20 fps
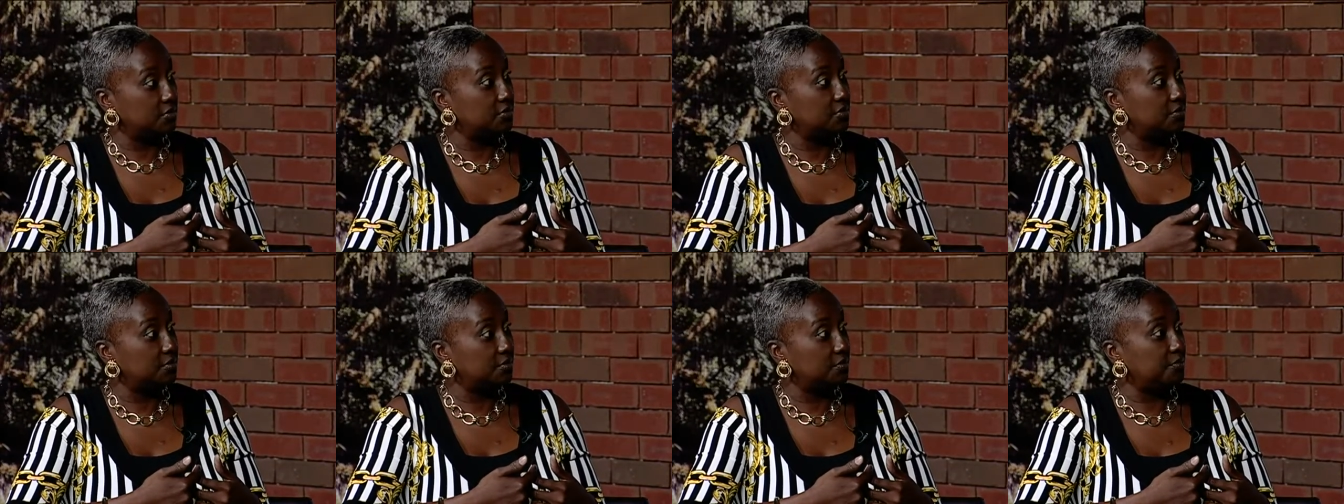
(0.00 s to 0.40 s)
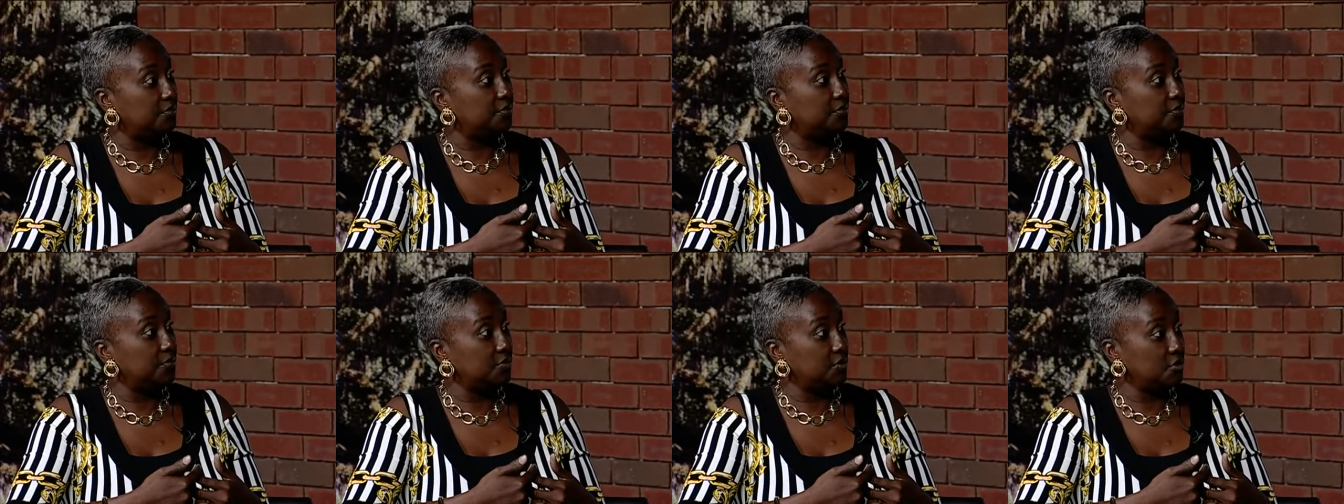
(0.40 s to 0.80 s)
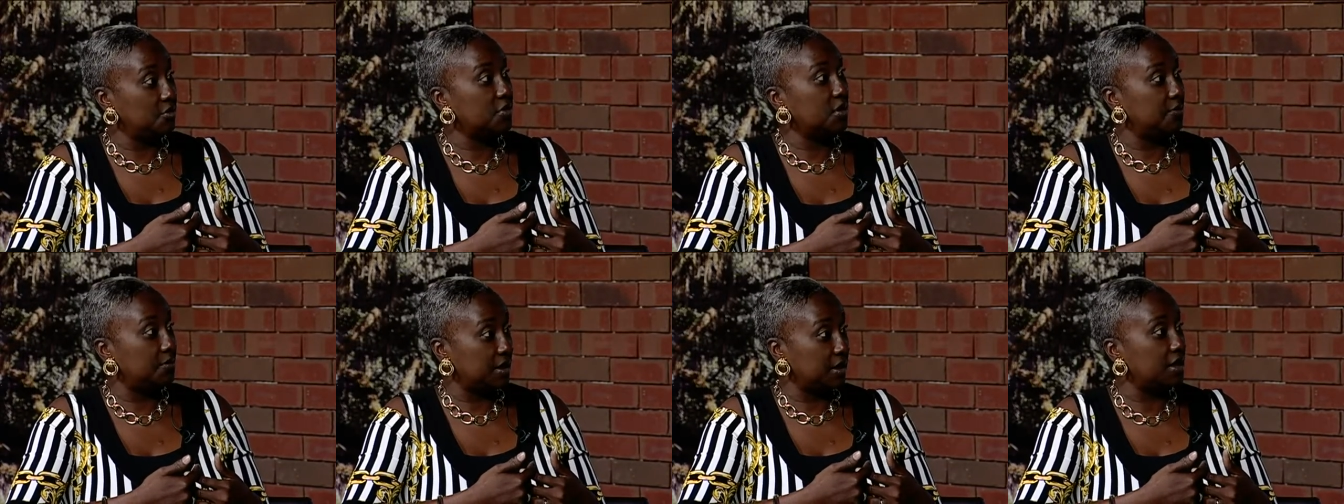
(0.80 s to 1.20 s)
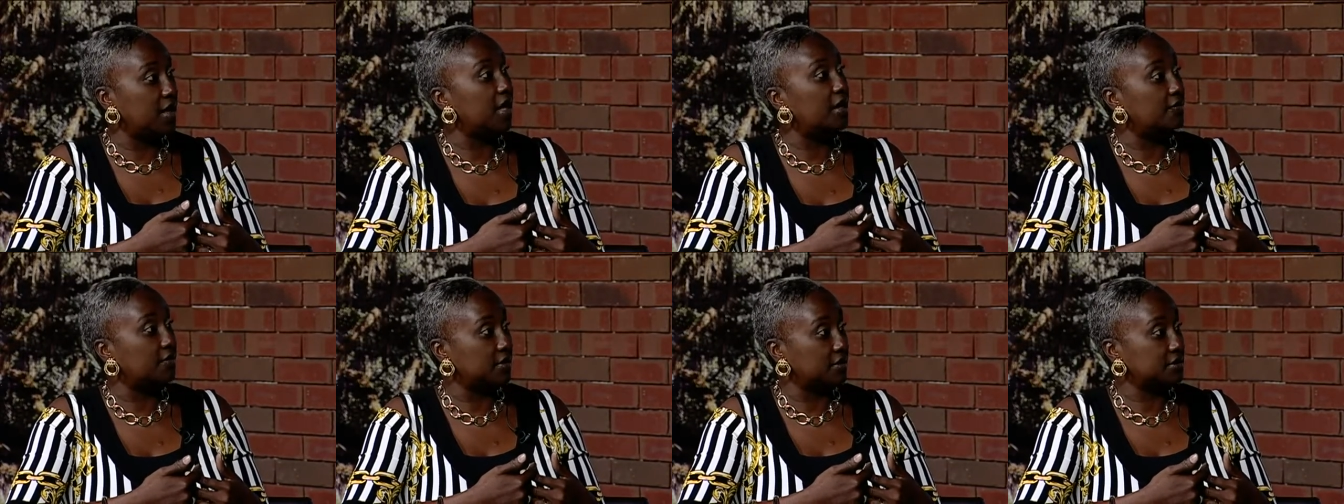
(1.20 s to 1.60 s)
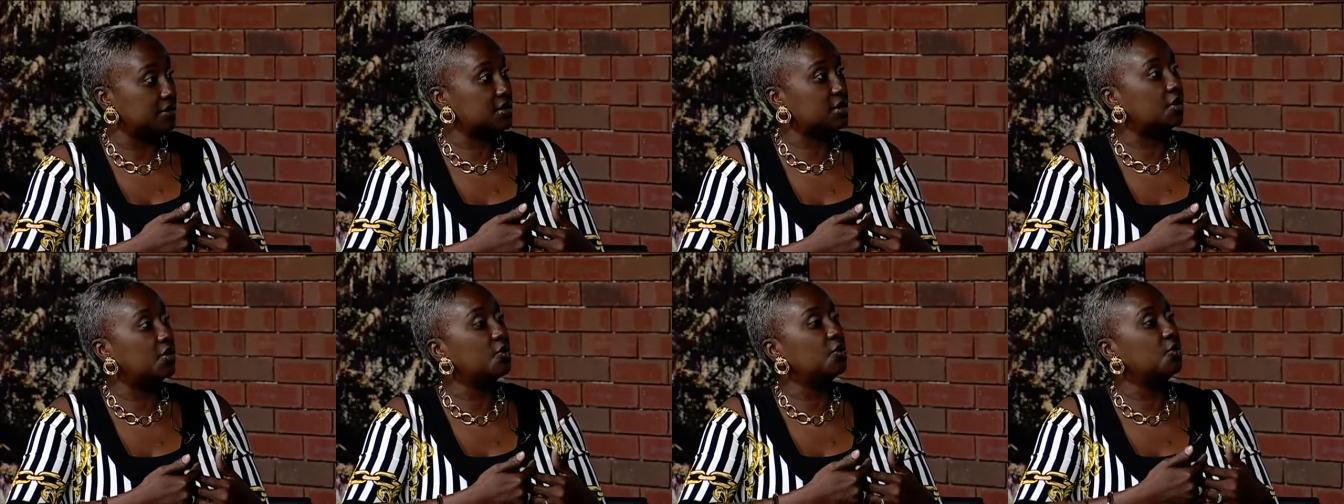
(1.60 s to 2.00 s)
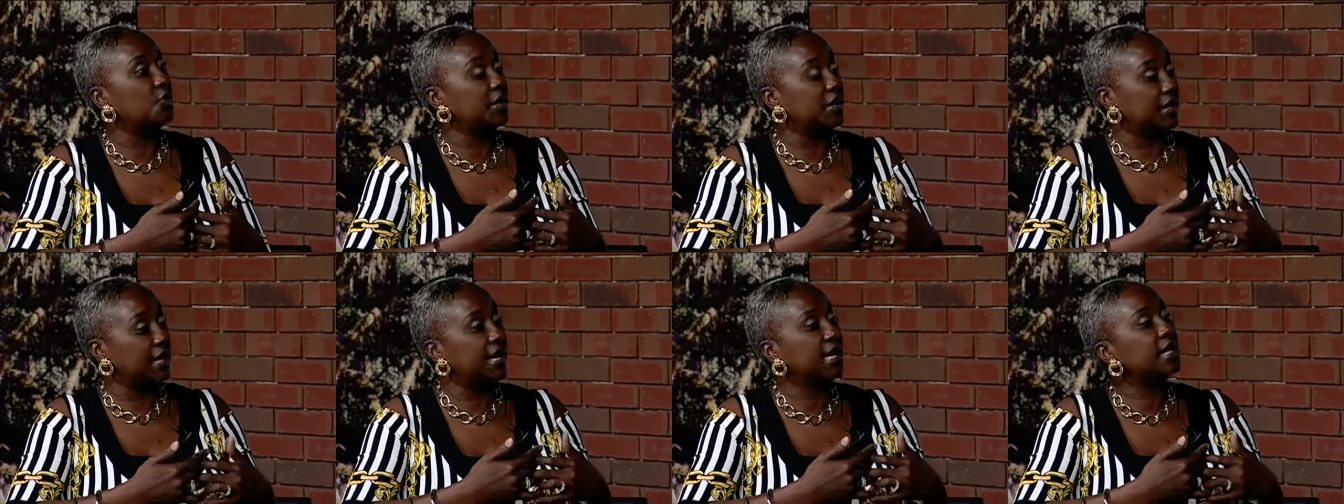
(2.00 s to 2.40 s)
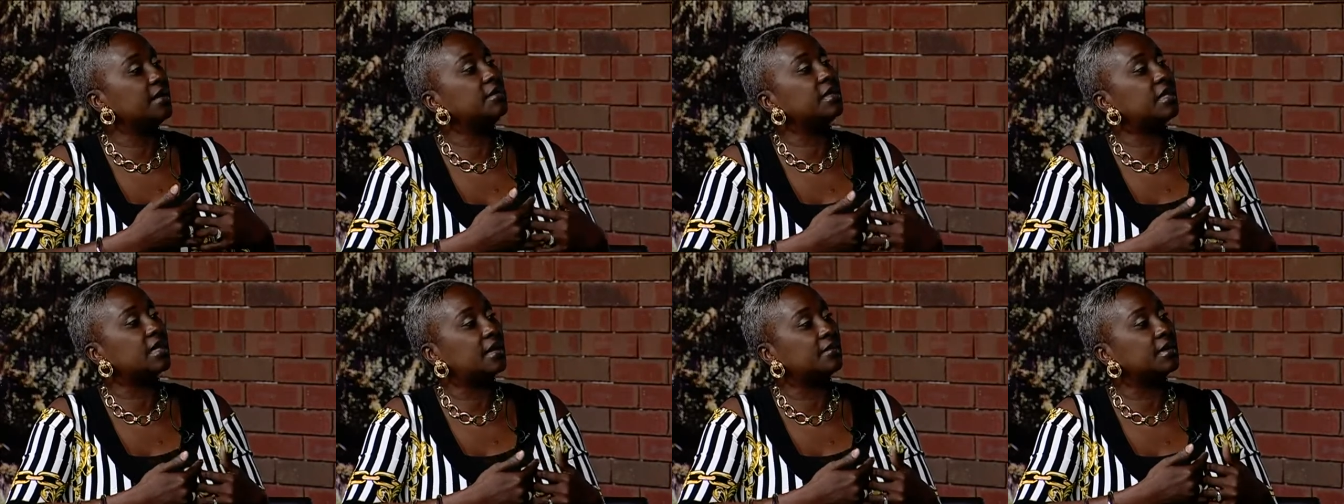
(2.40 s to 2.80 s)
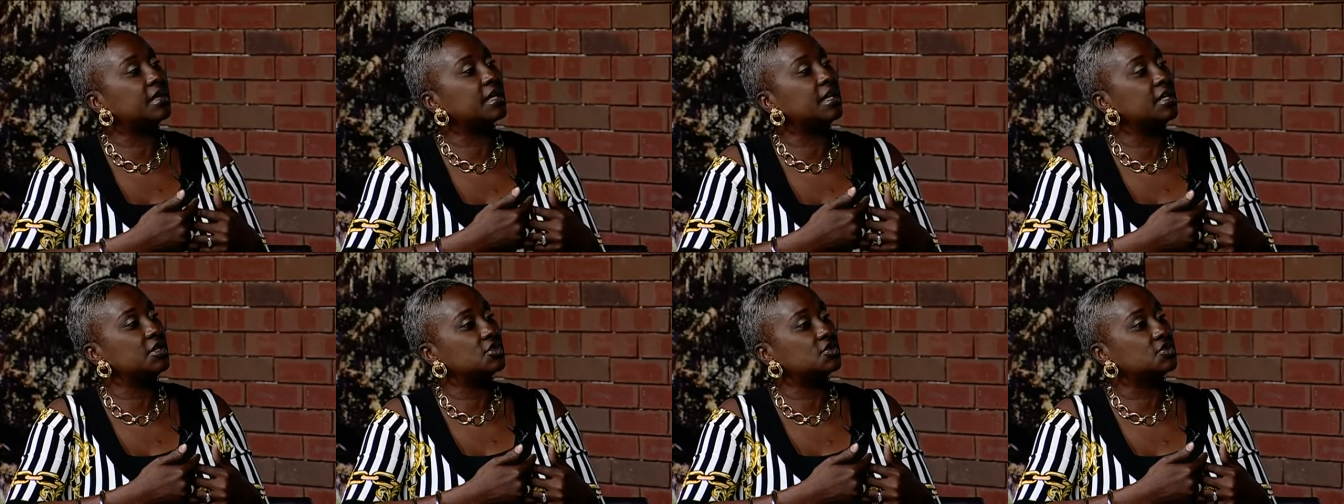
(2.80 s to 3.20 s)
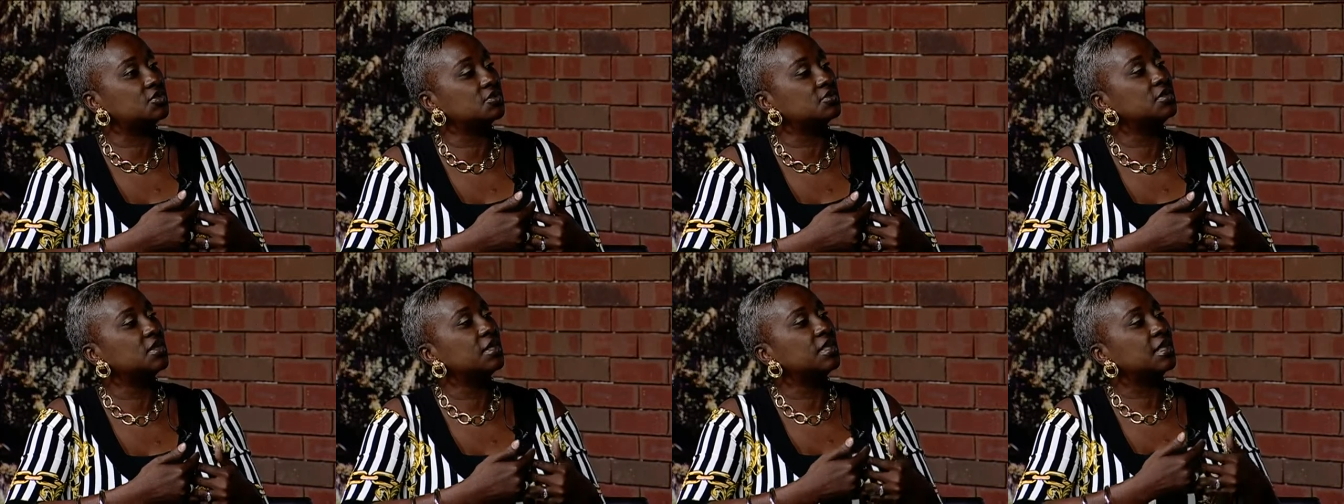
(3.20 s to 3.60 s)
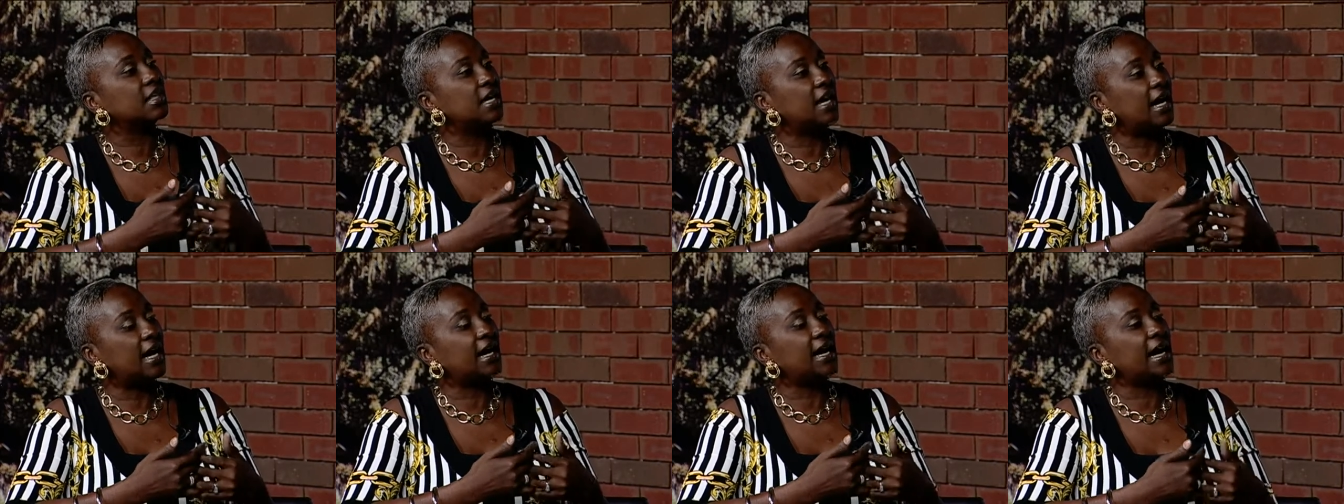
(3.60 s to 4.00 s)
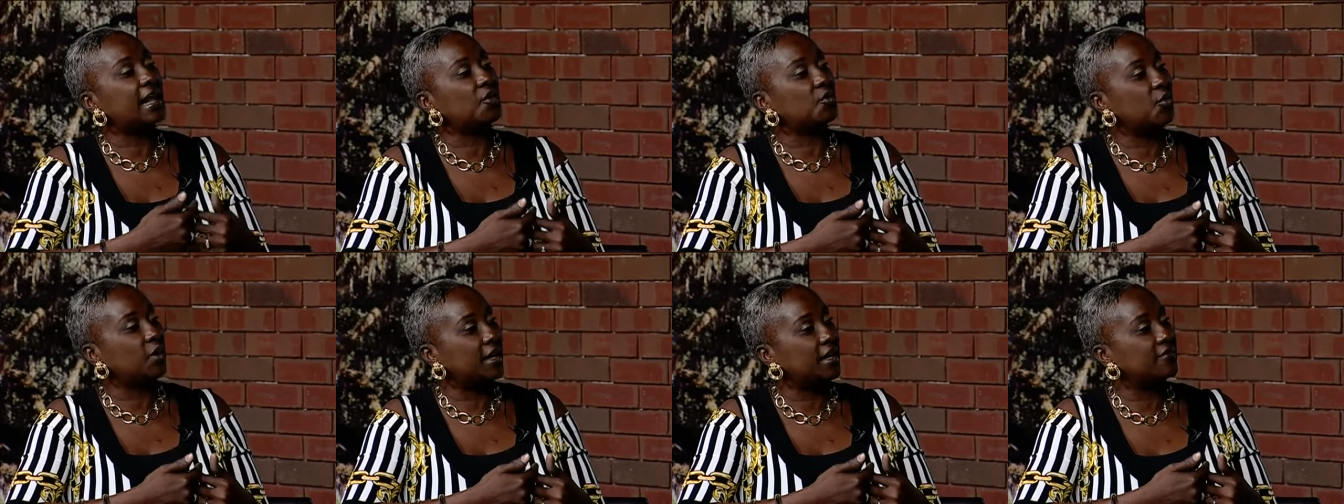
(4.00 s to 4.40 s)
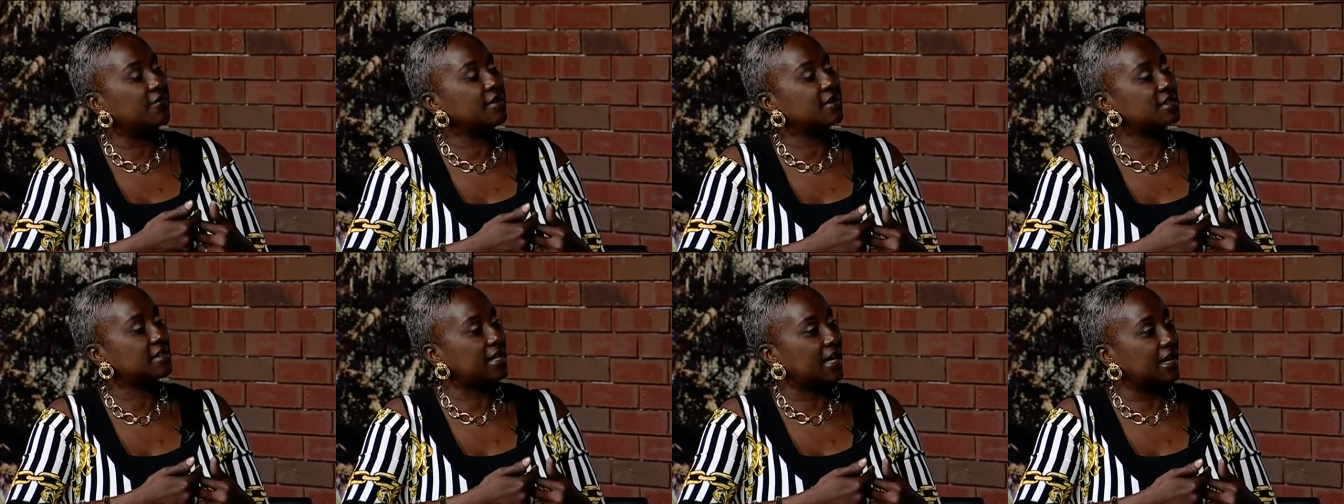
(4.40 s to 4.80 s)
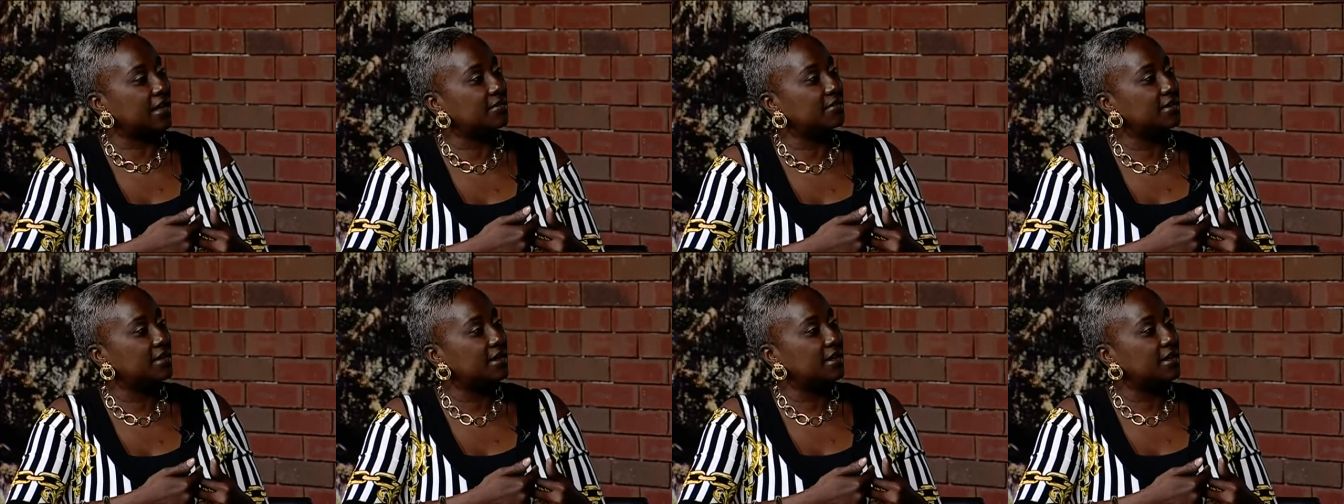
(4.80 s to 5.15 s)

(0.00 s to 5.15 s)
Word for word: That's right. You're going to be covered. So when the enemy come against you, God got a way of escape.